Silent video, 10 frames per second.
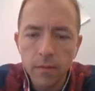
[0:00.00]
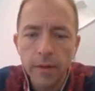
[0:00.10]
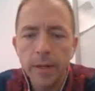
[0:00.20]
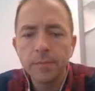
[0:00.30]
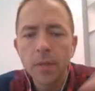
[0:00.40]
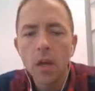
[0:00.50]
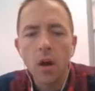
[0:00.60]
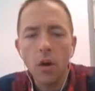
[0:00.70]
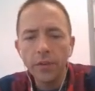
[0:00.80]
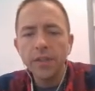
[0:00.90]
right?
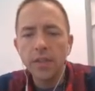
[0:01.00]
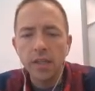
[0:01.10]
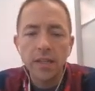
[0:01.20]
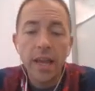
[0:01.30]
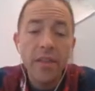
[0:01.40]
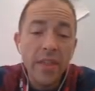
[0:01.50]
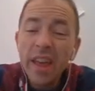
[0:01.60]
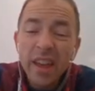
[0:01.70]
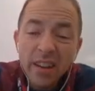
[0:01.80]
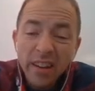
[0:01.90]
All these things. And
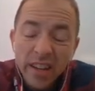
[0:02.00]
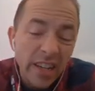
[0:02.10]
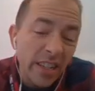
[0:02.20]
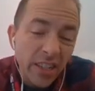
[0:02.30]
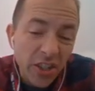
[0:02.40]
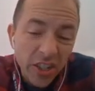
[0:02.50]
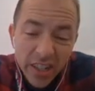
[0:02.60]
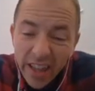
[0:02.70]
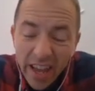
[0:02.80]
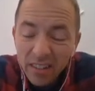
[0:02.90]
then, in addition
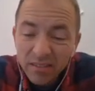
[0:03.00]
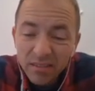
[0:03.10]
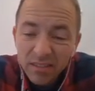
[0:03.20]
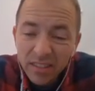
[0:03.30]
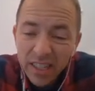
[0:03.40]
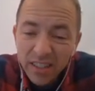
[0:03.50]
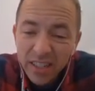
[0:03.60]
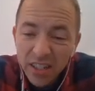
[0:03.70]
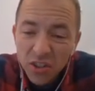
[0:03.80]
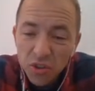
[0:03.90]
to that, things
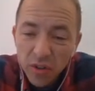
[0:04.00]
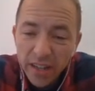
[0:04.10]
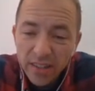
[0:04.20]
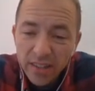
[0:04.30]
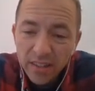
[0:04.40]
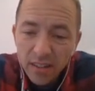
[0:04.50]
like stress